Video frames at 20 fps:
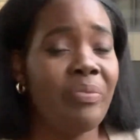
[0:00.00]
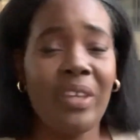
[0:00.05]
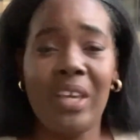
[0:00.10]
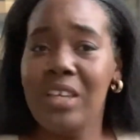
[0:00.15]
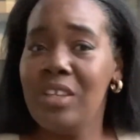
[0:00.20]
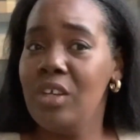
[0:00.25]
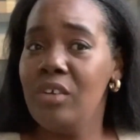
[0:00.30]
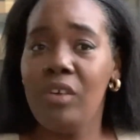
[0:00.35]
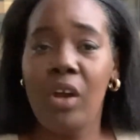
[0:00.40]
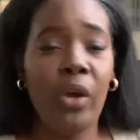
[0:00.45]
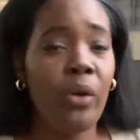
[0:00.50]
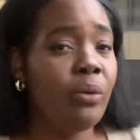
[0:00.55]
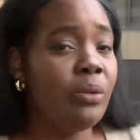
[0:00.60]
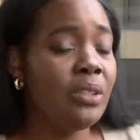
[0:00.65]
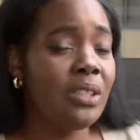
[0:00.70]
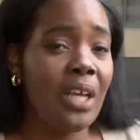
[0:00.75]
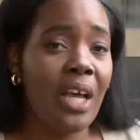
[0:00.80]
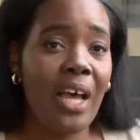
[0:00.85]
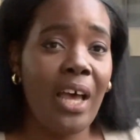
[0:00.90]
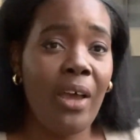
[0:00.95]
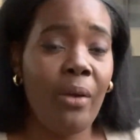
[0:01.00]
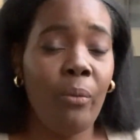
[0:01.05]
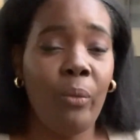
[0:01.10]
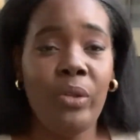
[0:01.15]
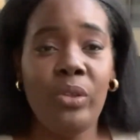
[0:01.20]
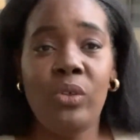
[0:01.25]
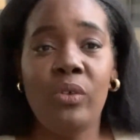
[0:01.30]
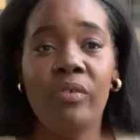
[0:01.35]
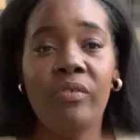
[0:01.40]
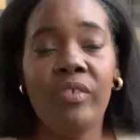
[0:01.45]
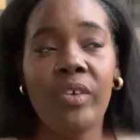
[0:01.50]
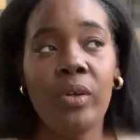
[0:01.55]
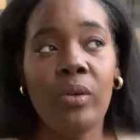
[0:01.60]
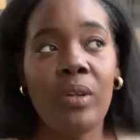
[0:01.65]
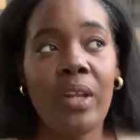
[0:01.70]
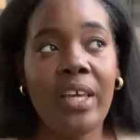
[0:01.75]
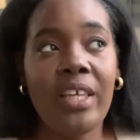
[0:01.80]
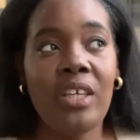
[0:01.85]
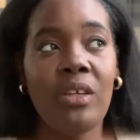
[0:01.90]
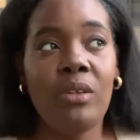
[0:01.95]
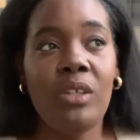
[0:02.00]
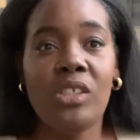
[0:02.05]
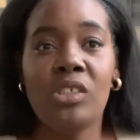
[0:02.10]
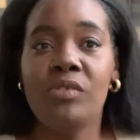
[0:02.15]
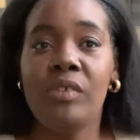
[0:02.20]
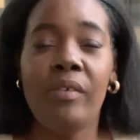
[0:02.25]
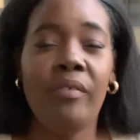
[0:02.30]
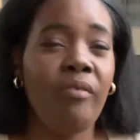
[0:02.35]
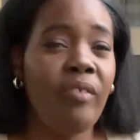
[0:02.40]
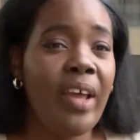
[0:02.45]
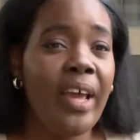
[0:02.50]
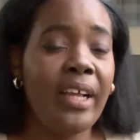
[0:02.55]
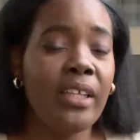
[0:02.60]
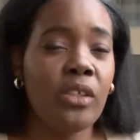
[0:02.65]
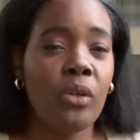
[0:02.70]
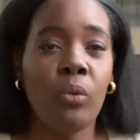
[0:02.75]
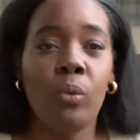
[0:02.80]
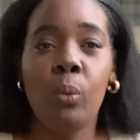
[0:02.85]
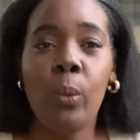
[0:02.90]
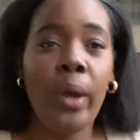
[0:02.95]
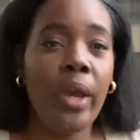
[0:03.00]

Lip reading: in your own time when you feel like you need to reflect on